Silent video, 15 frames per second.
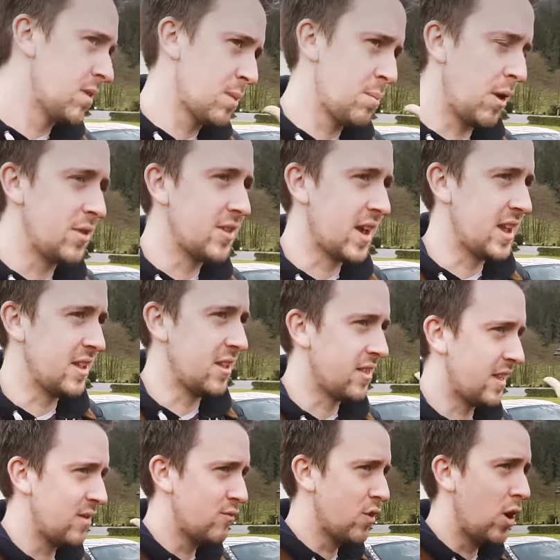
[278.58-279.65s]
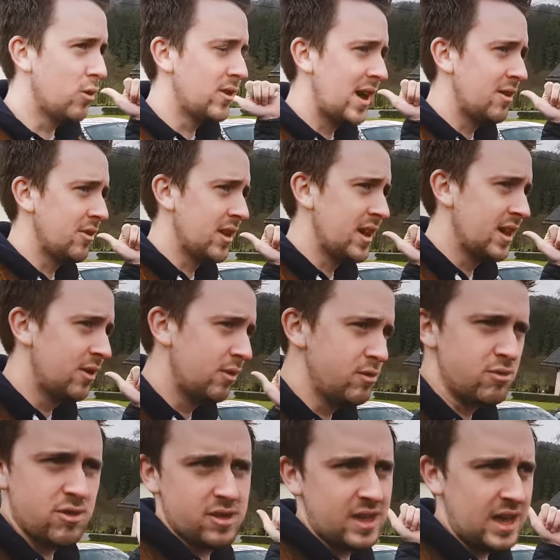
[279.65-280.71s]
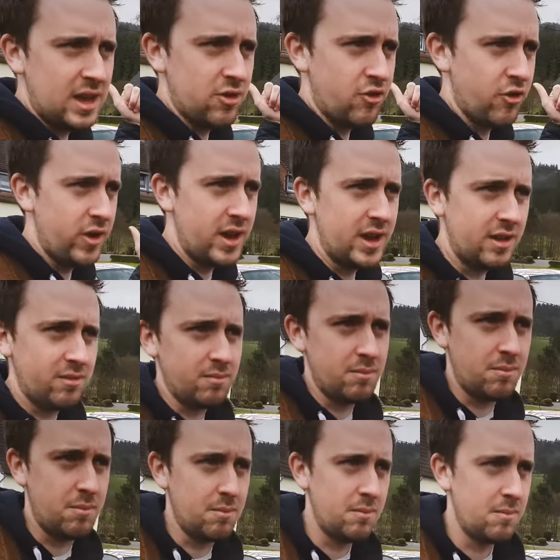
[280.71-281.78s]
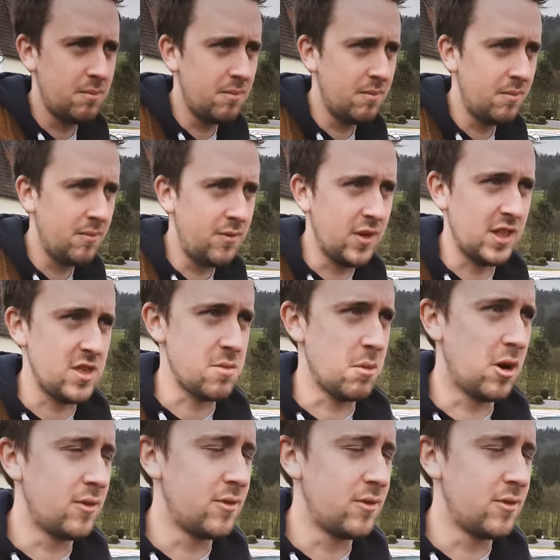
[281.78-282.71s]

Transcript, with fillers: spontaneously roll down the hill and just hit a tree and oh, yeah, that was finish him